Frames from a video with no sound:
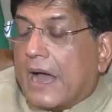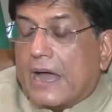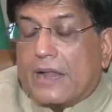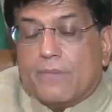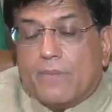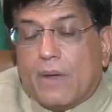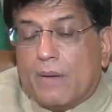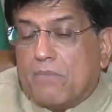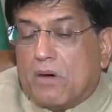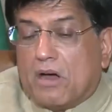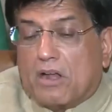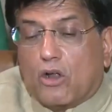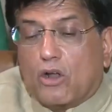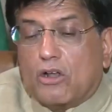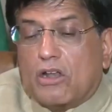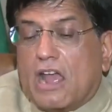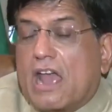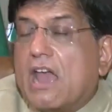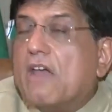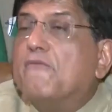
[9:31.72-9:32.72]
I remember
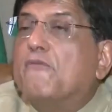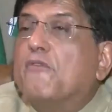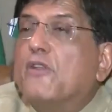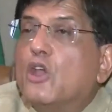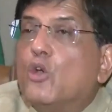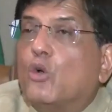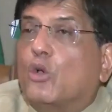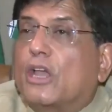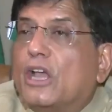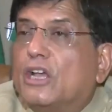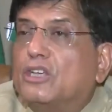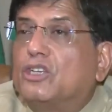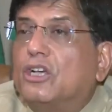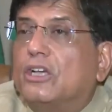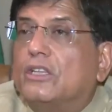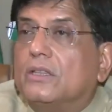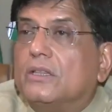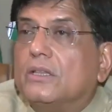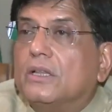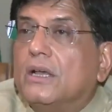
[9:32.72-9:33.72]
on every
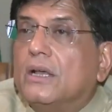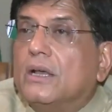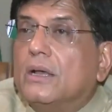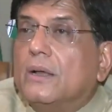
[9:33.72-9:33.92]
occasion,